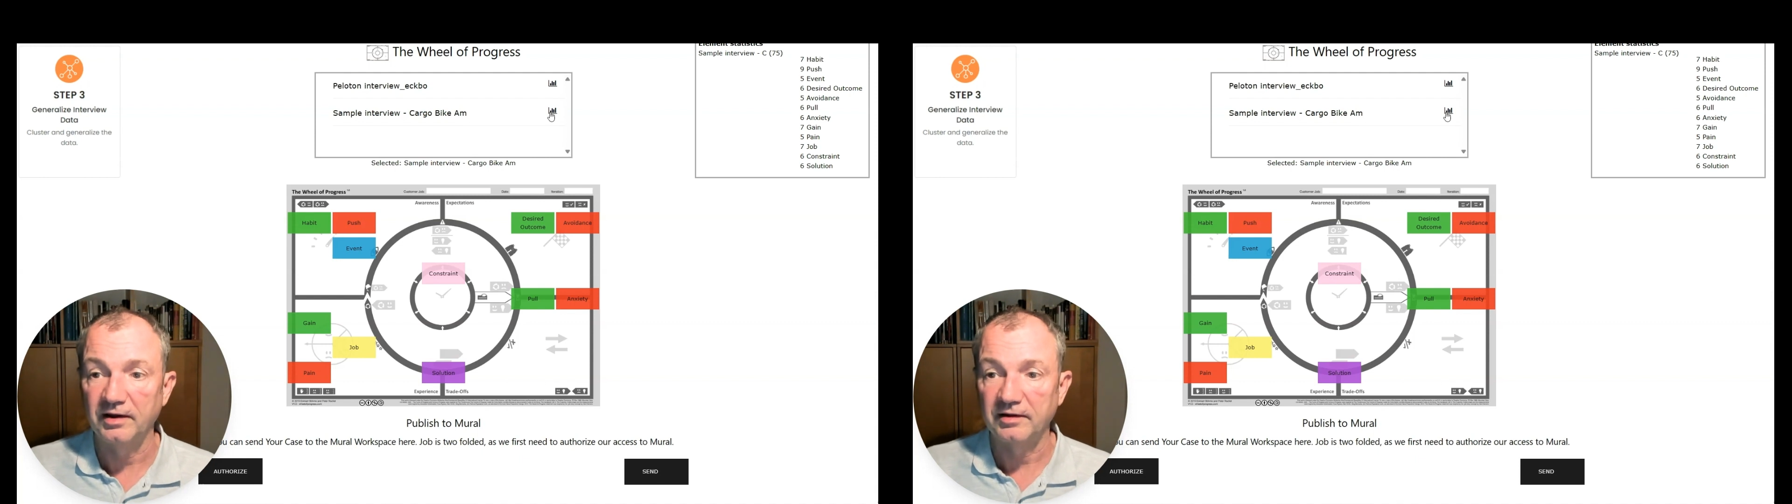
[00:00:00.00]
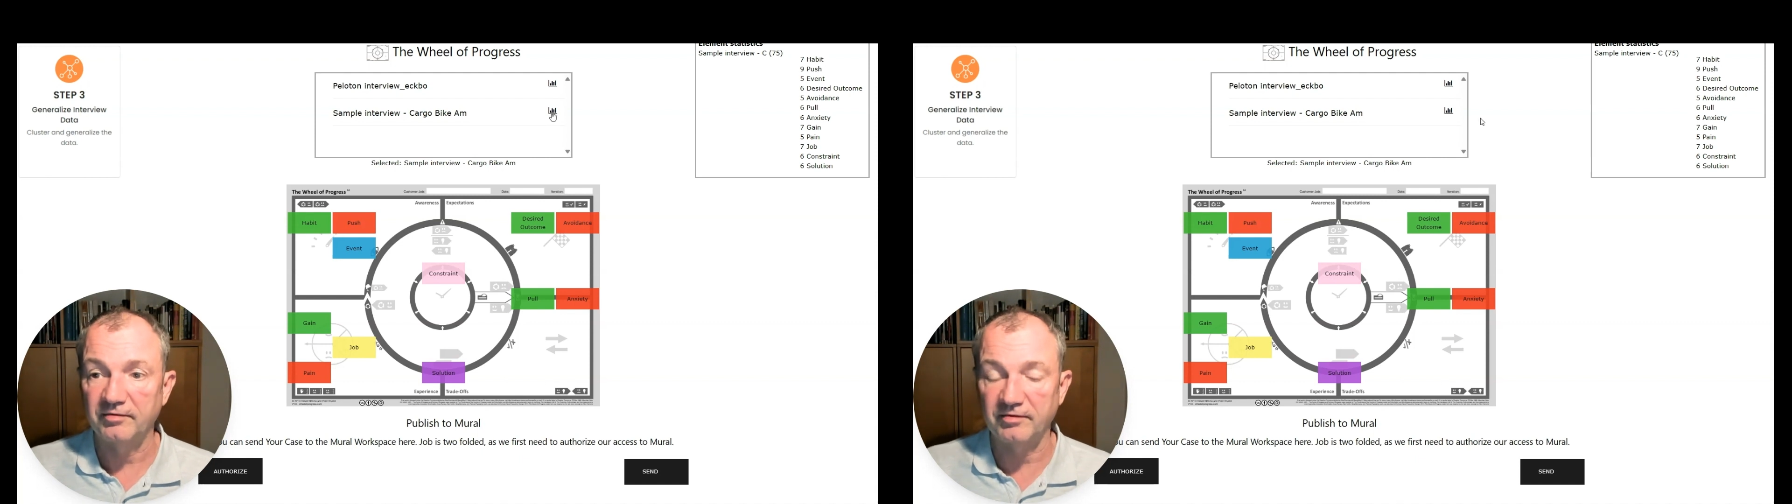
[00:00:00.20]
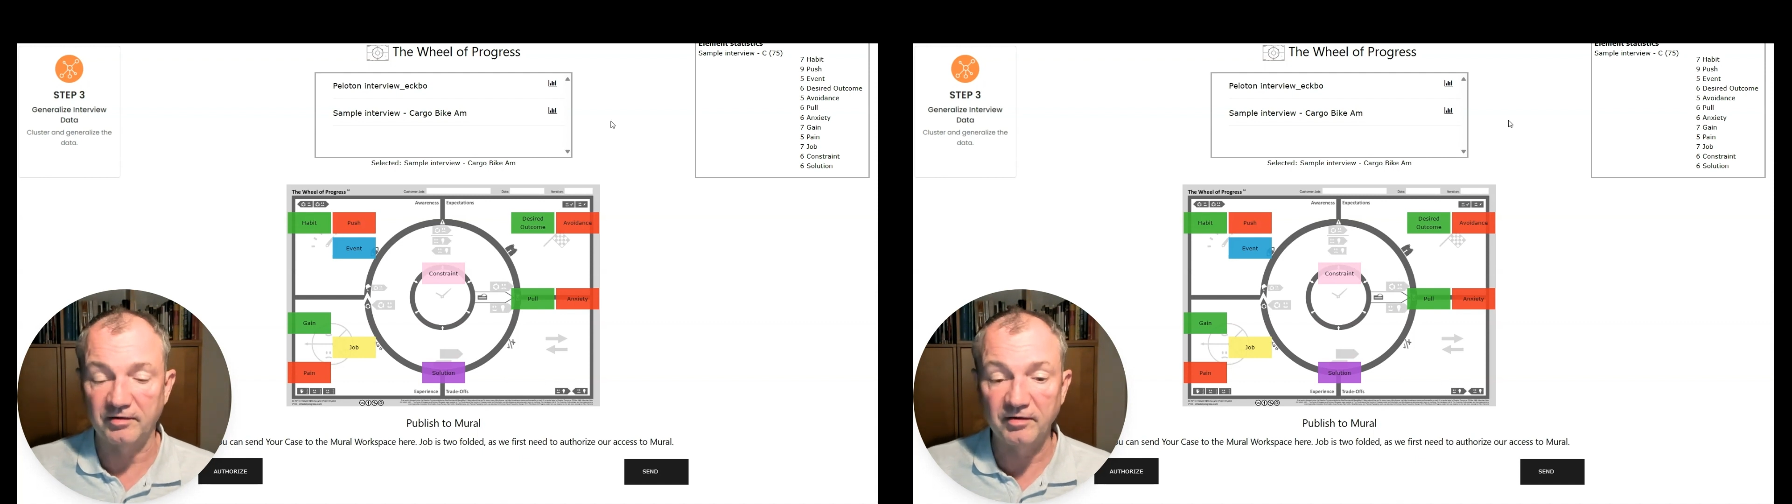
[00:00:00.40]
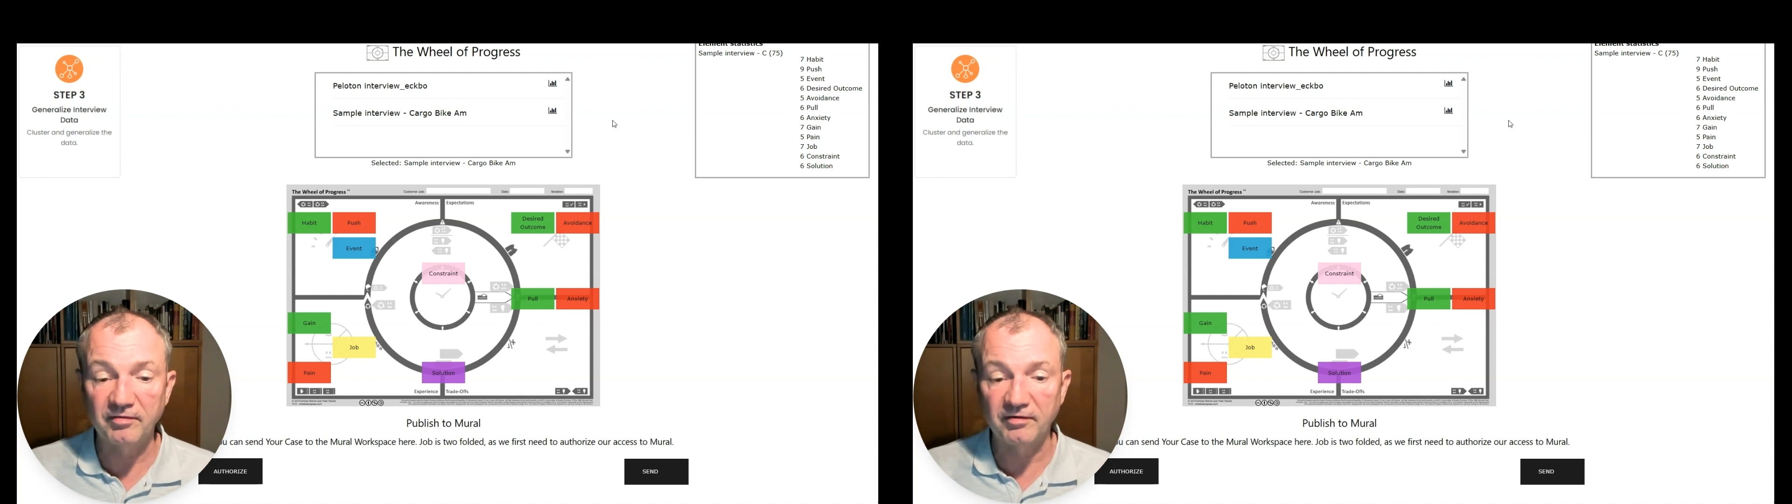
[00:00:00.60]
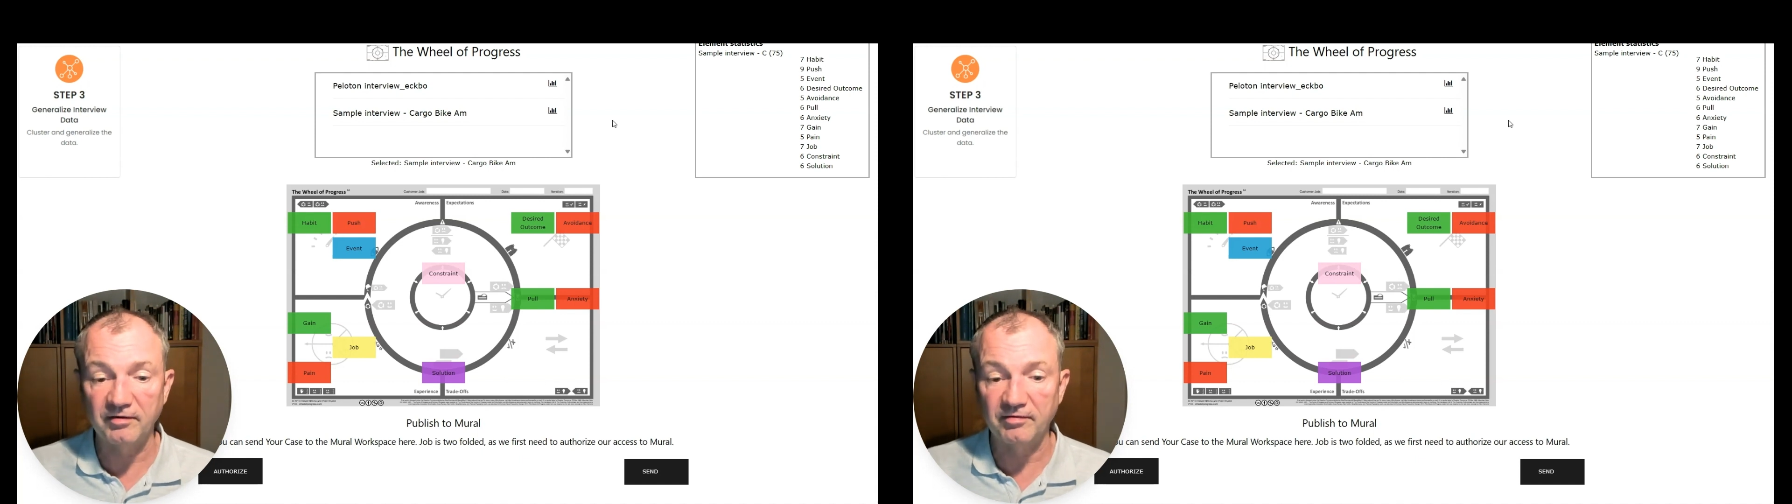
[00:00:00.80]

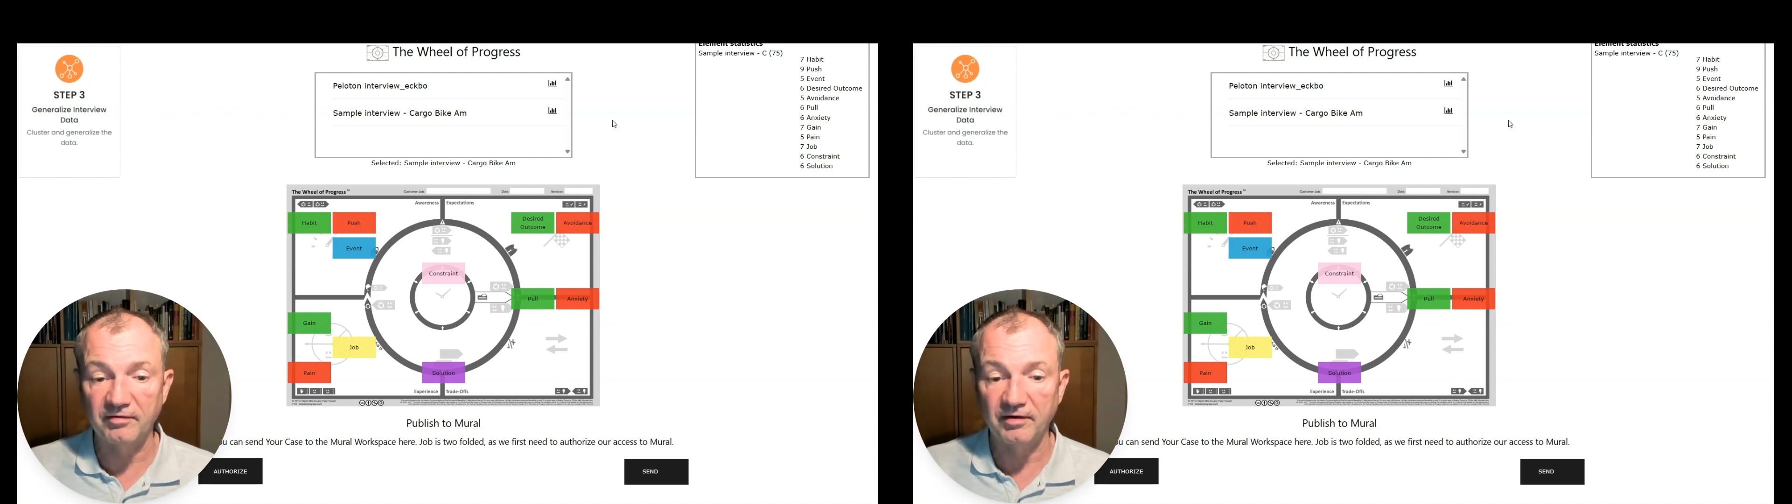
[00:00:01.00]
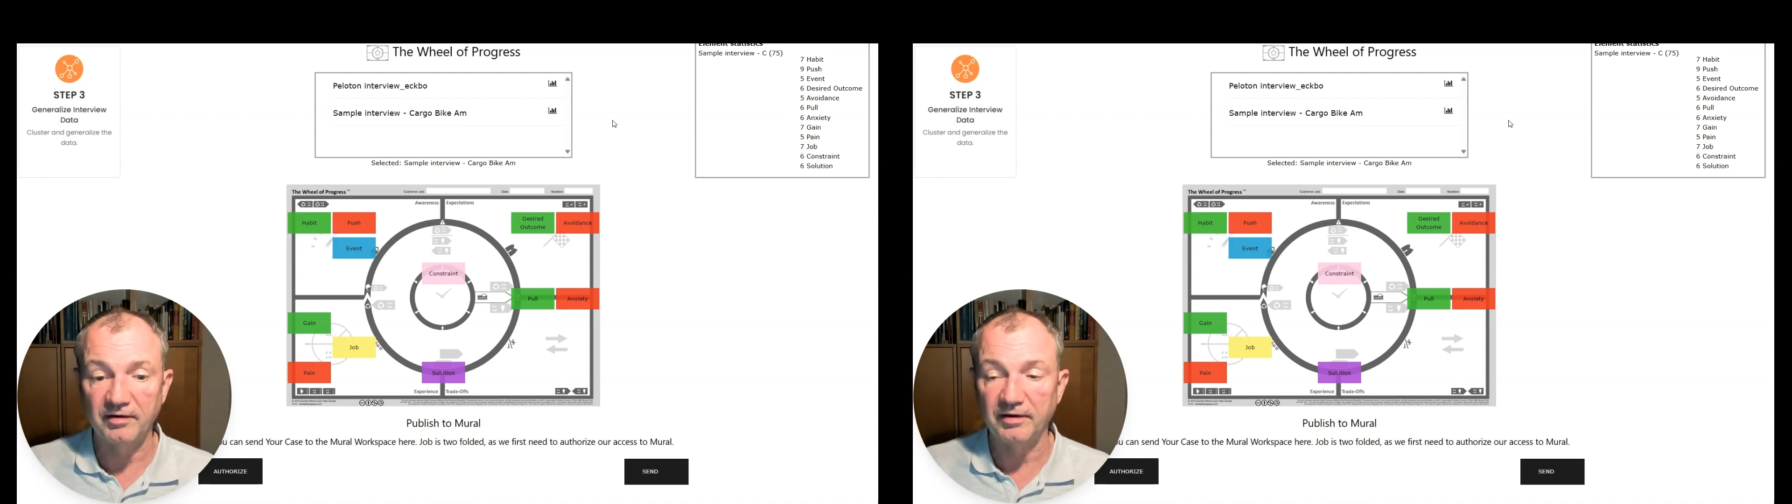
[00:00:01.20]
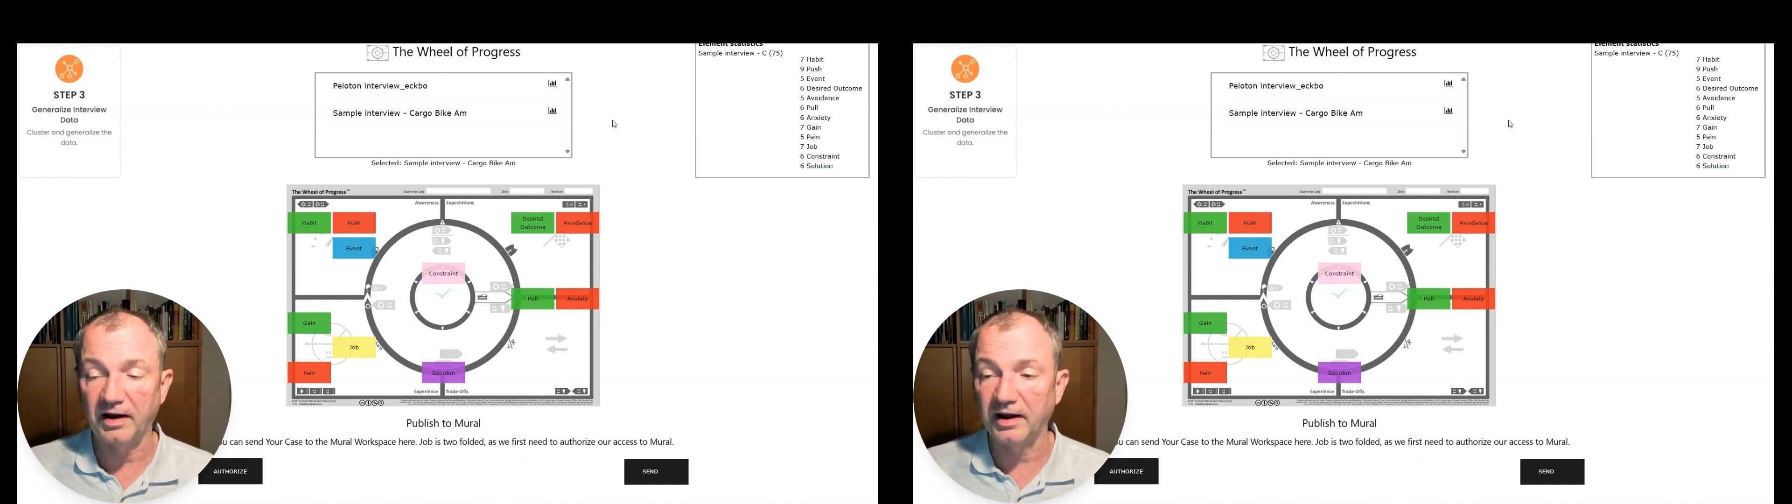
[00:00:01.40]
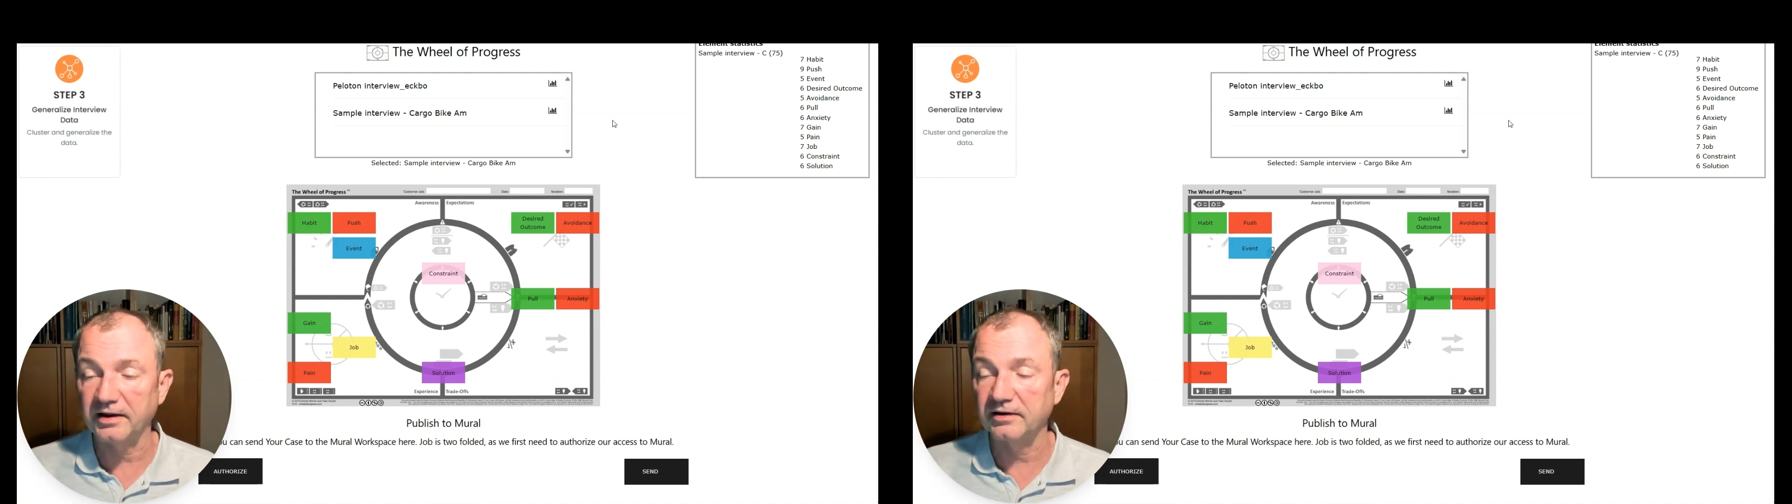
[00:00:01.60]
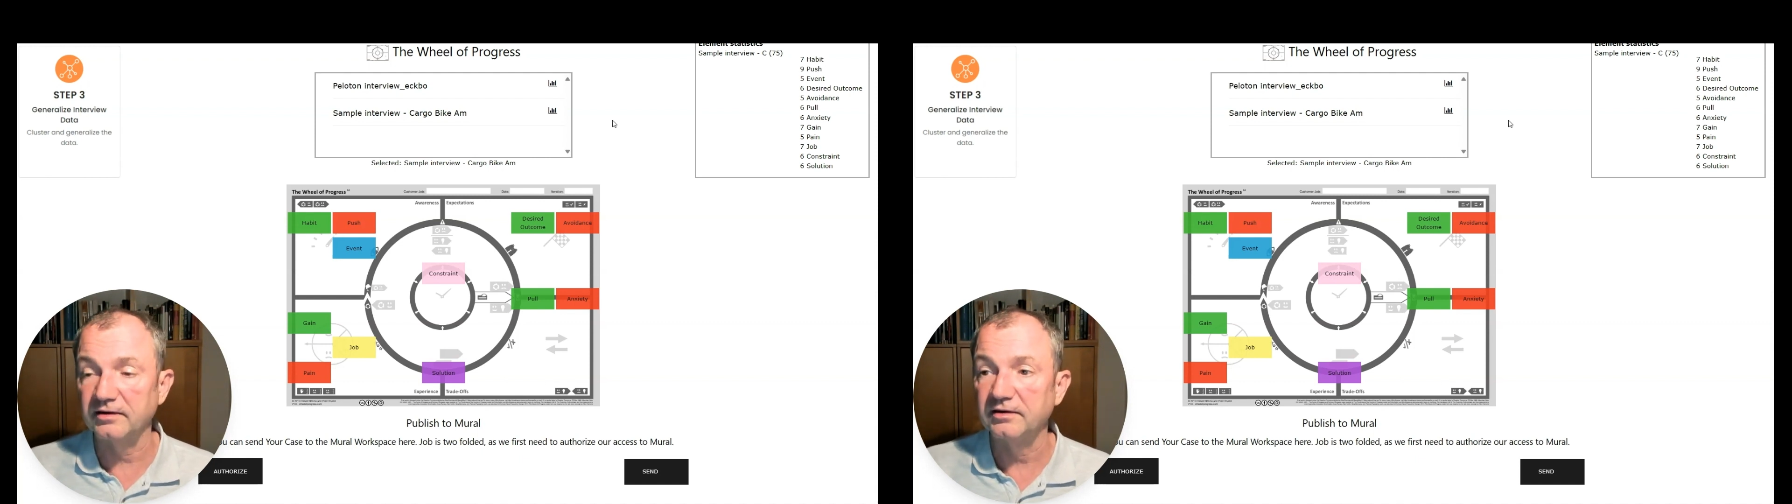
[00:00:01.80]
statistics
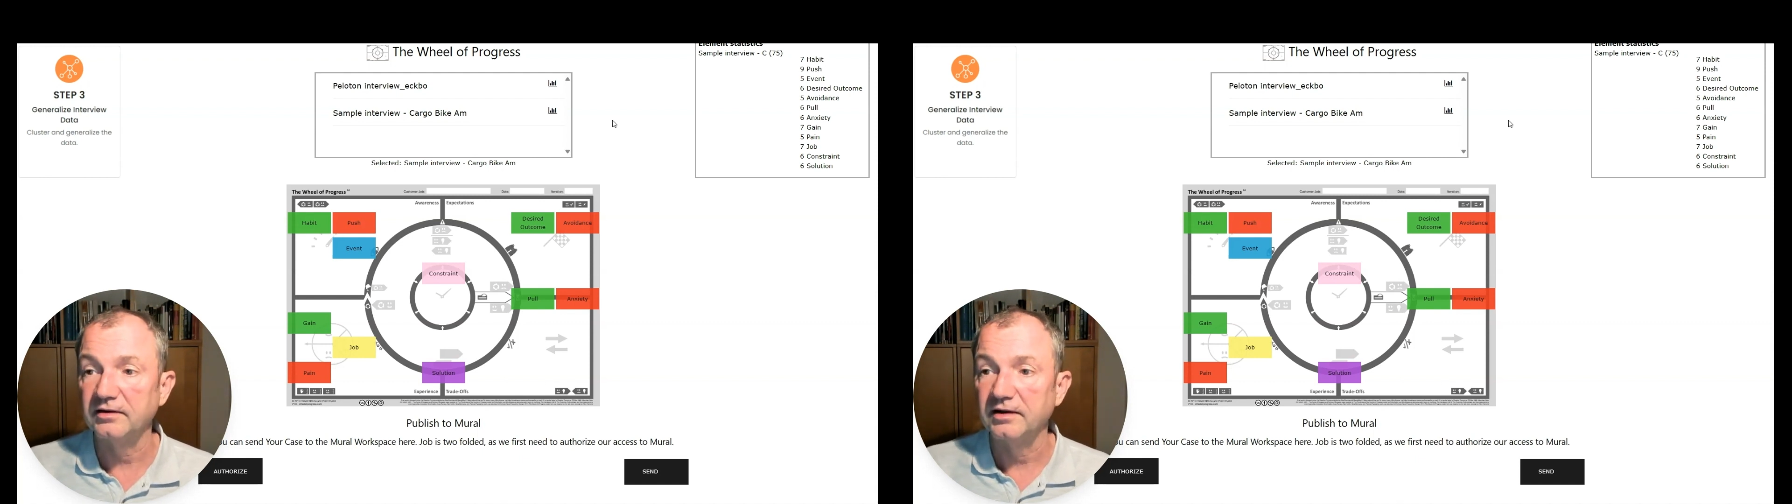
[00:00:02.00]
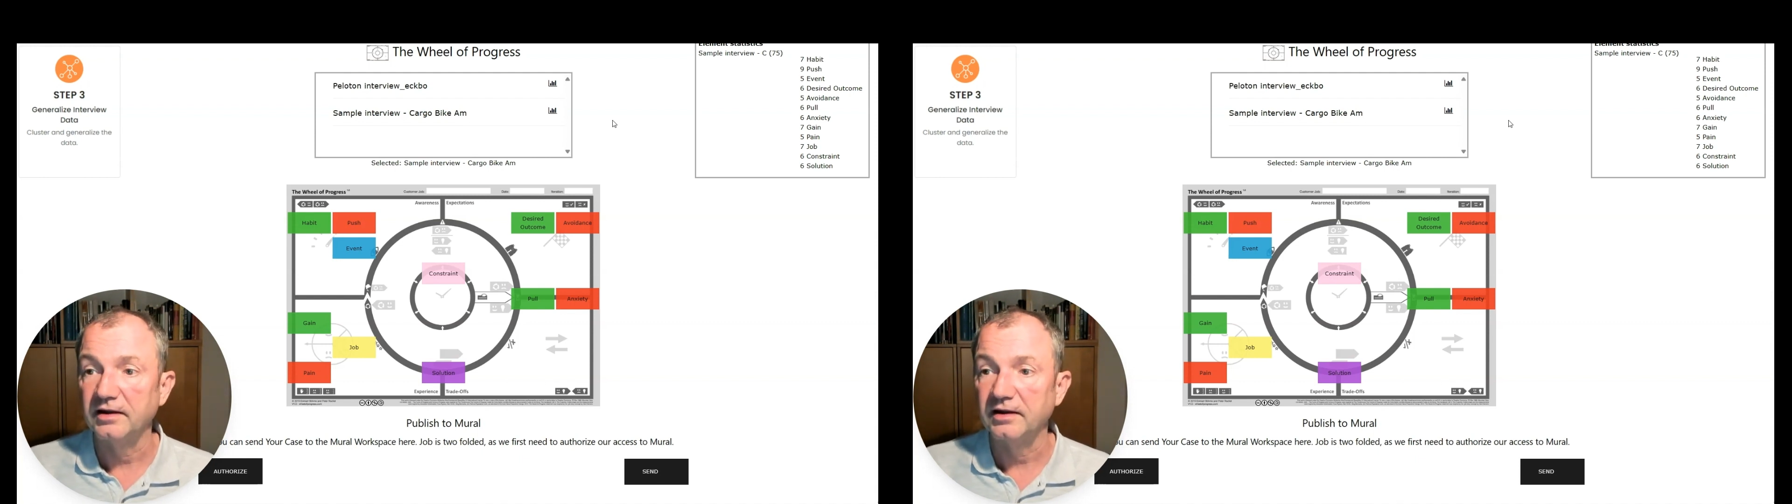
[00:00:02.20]
icon,